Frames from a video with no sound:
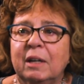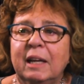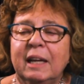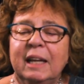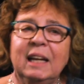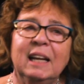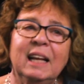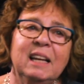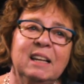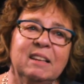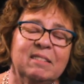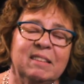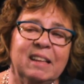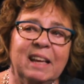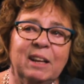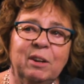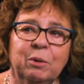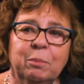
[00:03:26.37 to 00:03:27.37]
He laid his
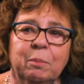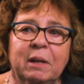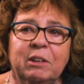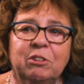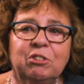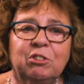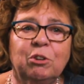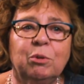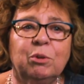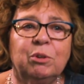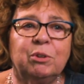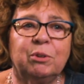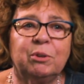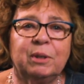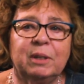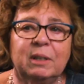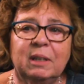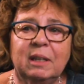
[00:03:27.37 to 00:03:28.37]
head on my
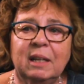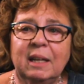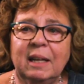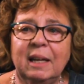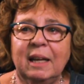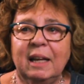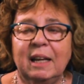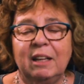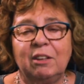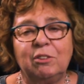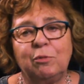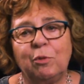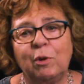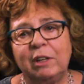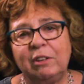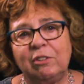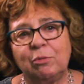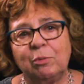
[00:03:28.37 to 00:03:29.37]
shoulder, and his
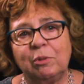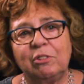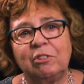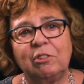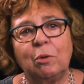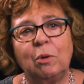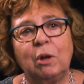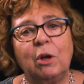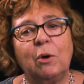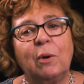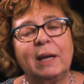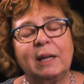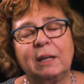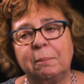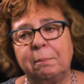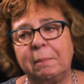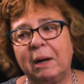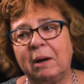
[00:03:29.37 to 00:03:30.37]
voice was so low I
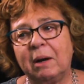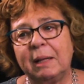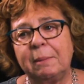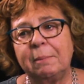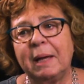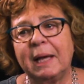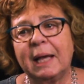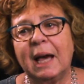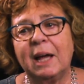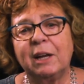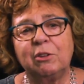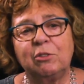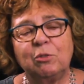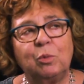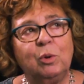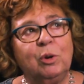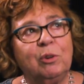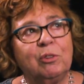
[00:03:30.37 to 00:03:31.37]
could barely make out
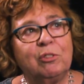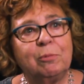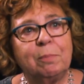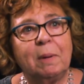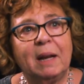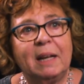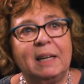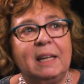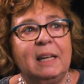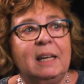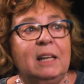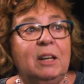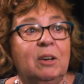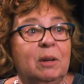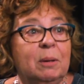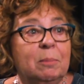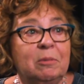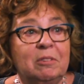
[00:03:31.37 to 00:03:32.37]
his words, but I did
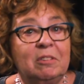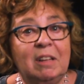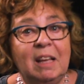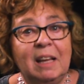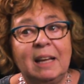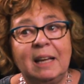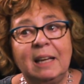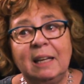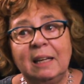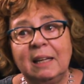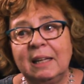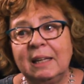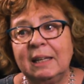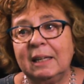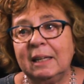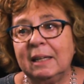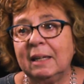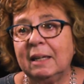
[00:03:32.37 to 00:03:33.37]
hear him say
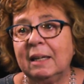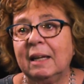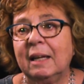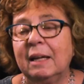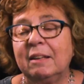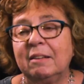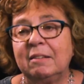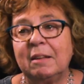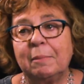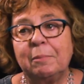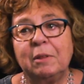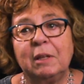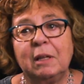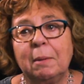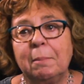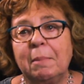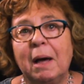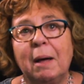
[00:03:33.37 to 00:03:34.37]

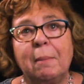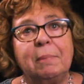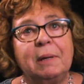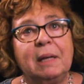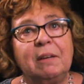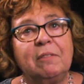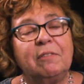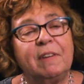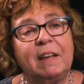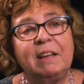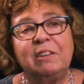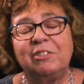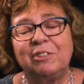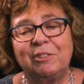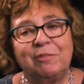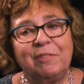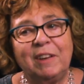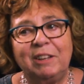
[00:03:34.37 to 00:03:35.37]
something about being face
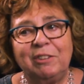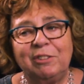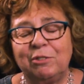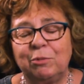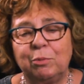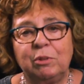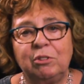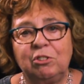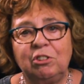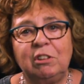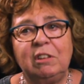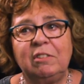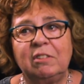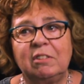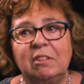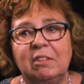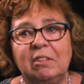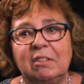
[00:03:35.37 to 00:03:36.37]
to face with
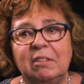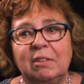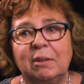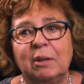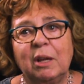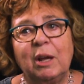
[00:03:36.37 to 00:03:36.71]
Jesus.